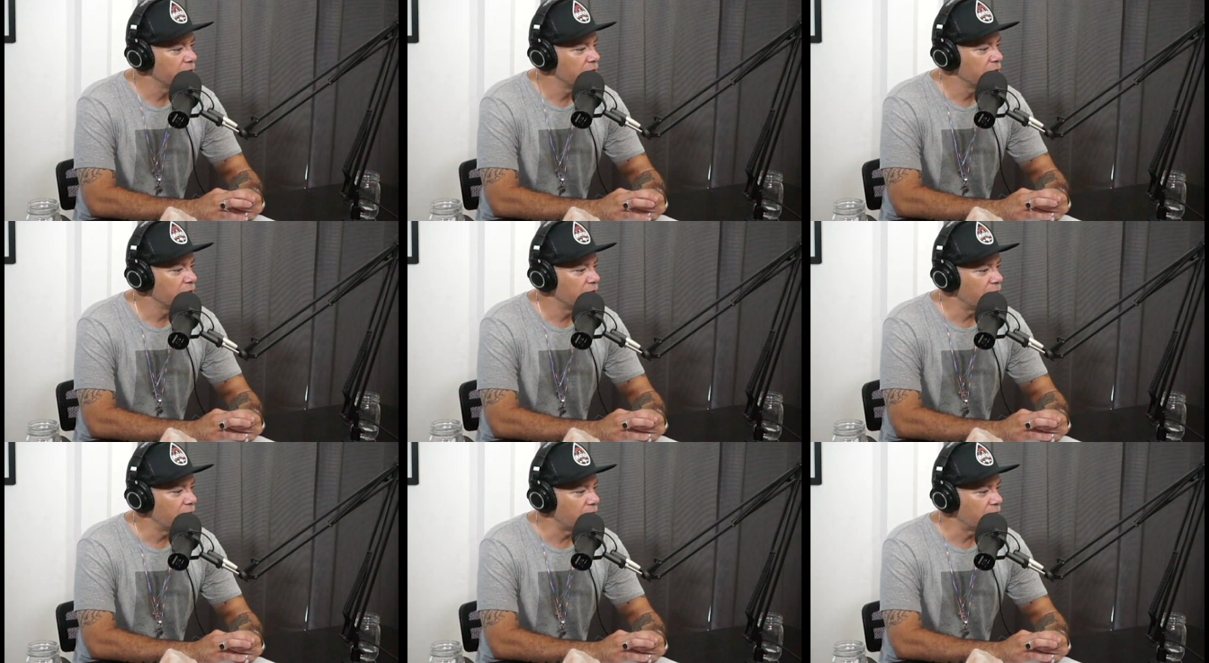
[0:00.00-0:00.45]

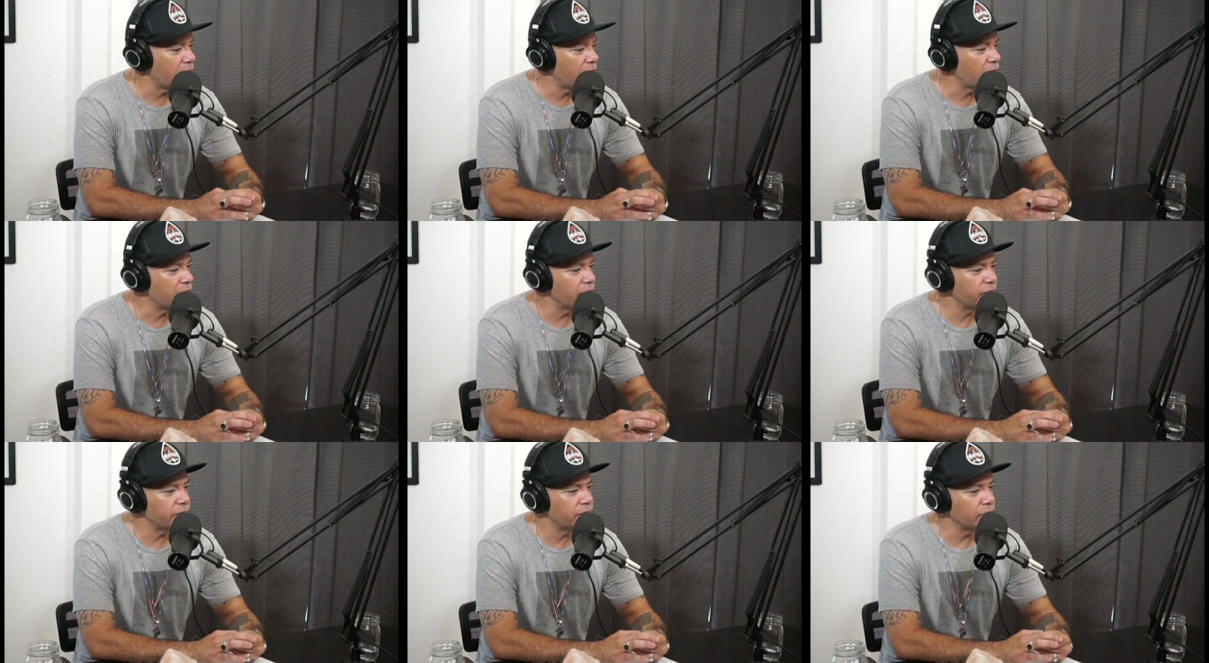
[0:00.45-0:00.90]
And
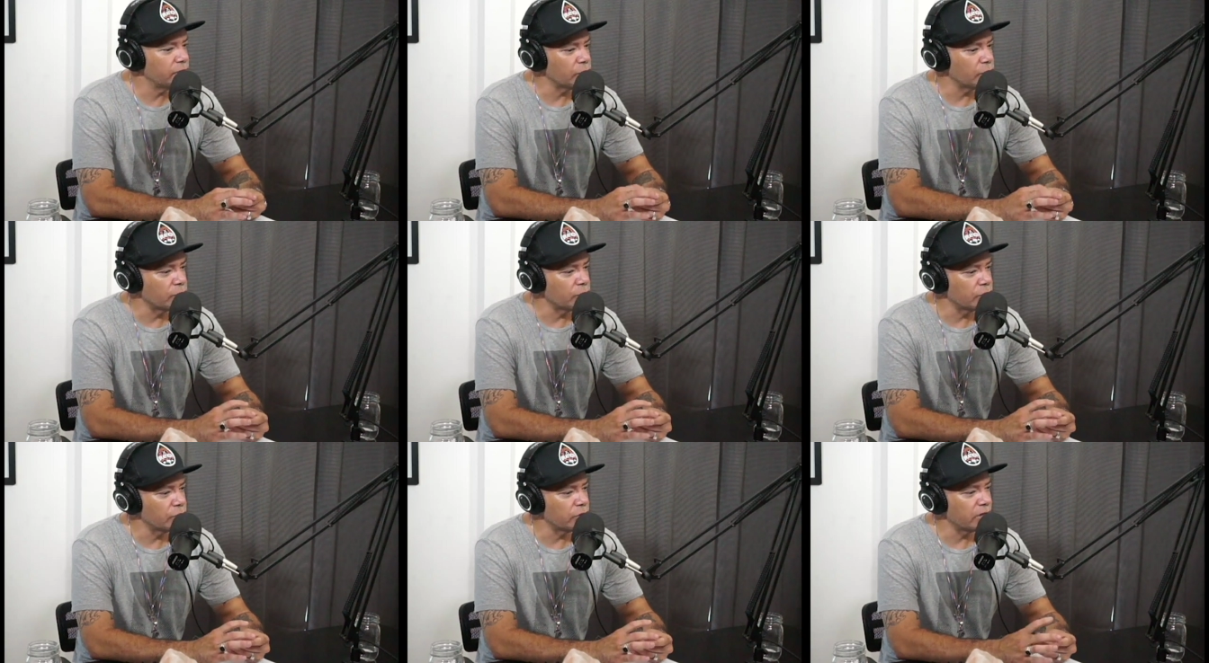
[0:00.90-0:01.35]
I've
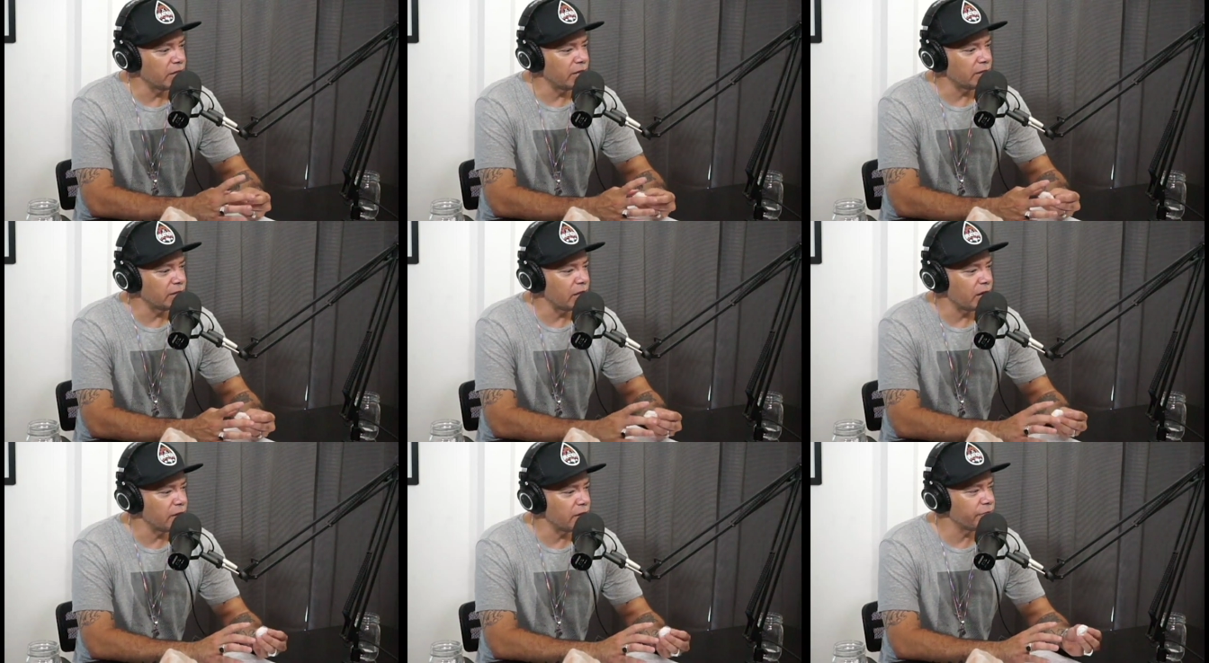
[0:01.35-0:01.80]
learned a
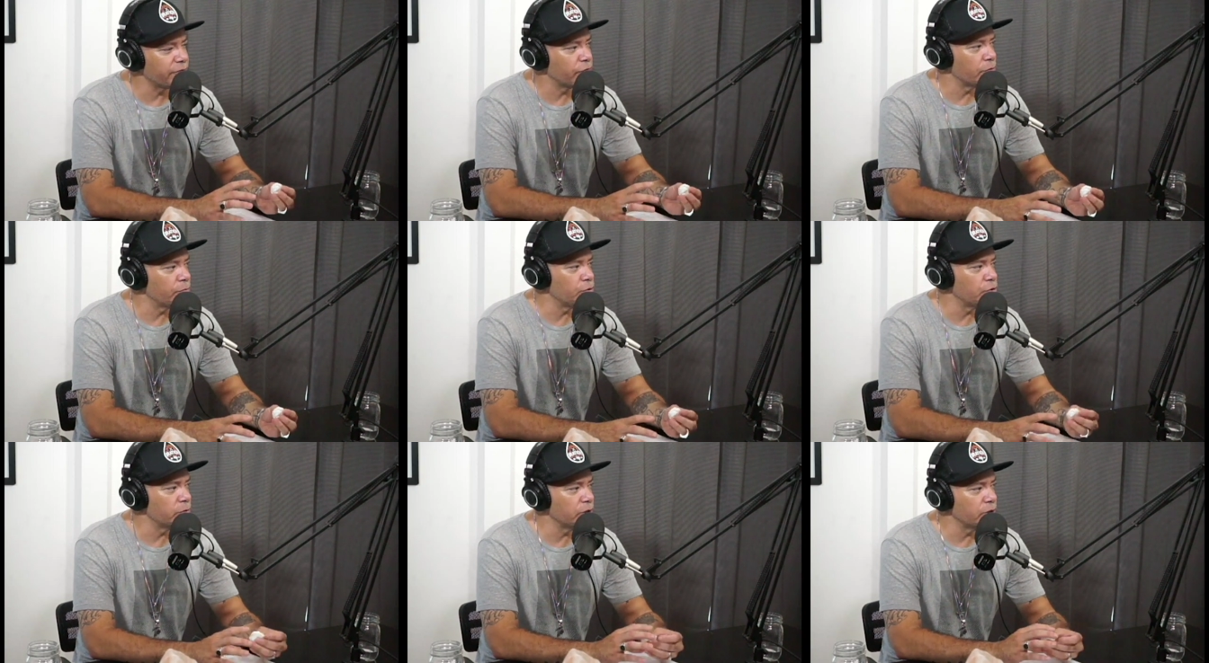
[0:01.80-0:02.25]
lot from
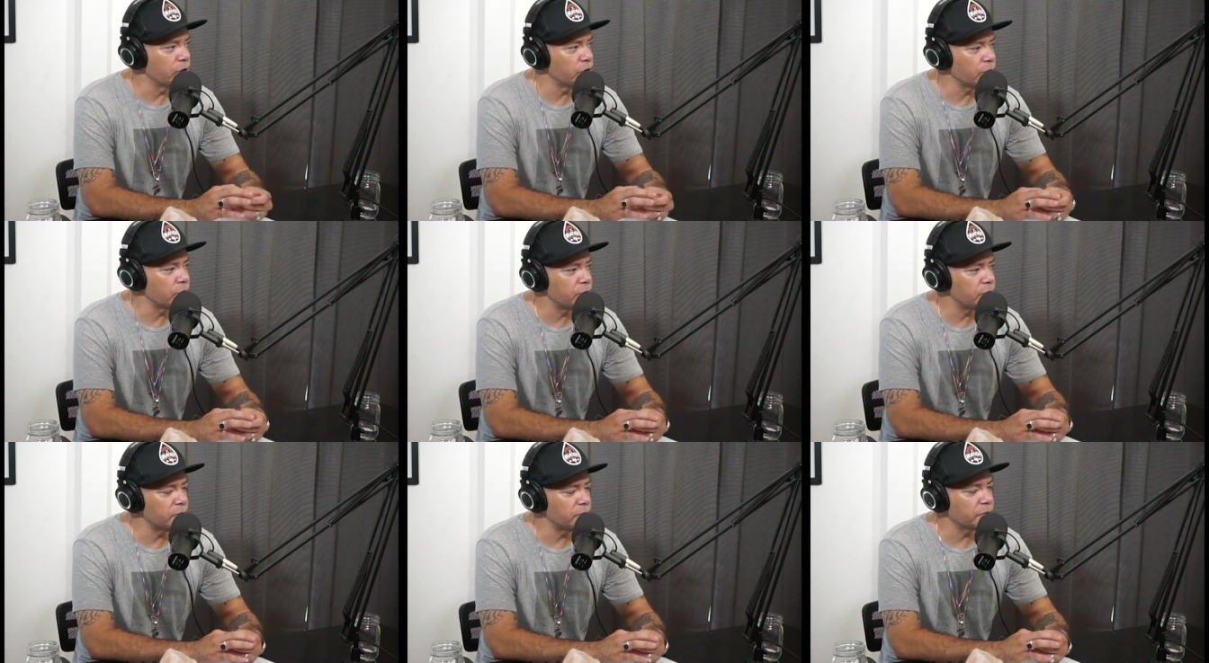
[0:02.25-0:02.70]
you and other
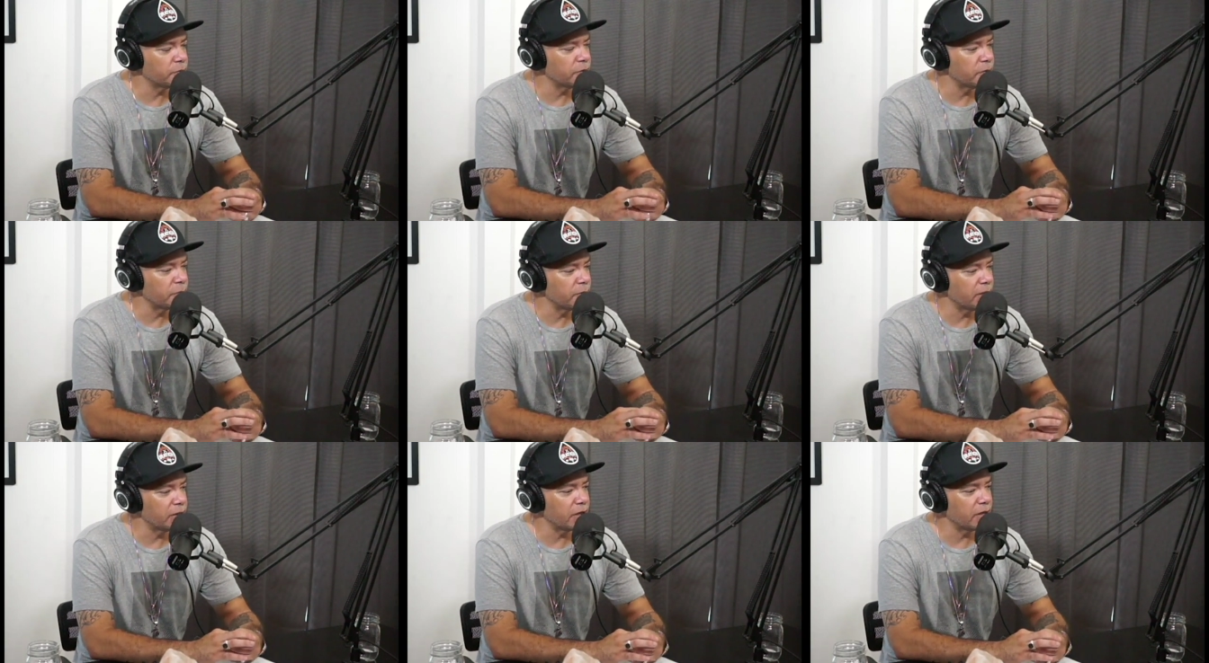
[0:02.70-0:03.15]
people in
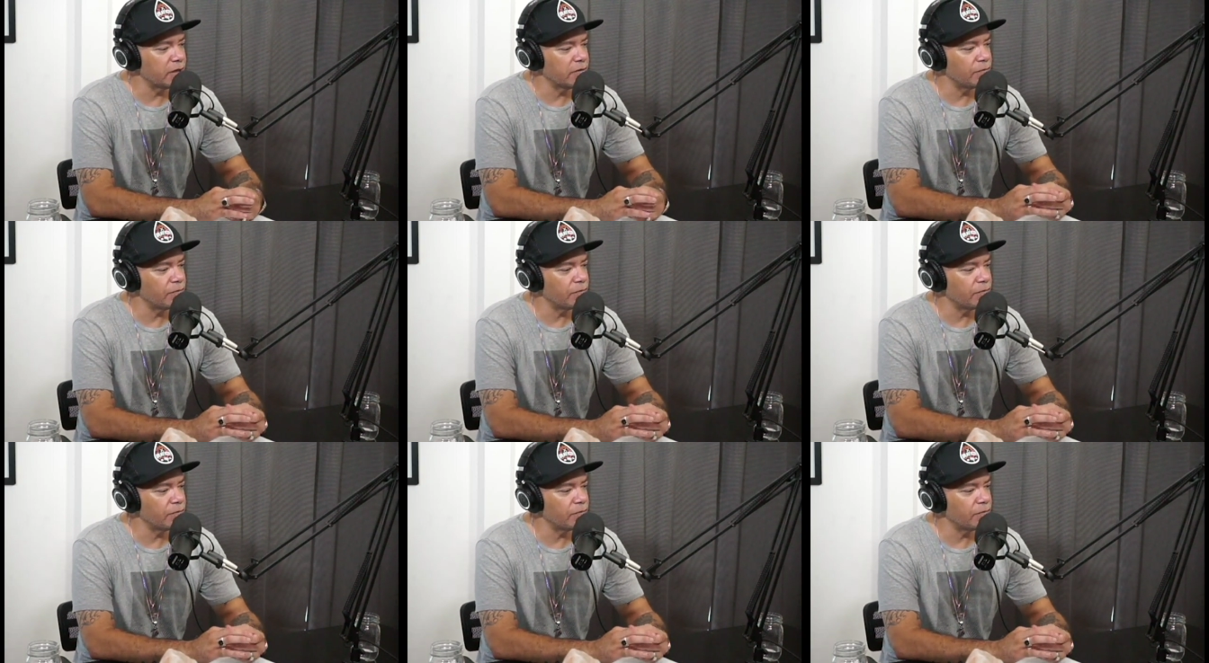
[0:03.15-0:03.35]
my life